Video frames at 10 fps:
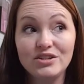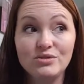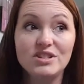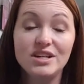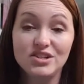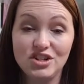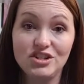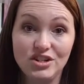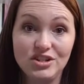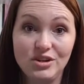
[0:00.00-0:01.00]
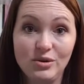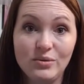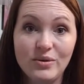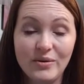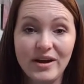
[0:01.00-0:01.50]
you teach it to
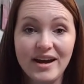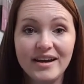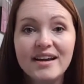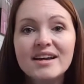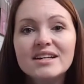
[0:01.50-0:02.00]
do, okay?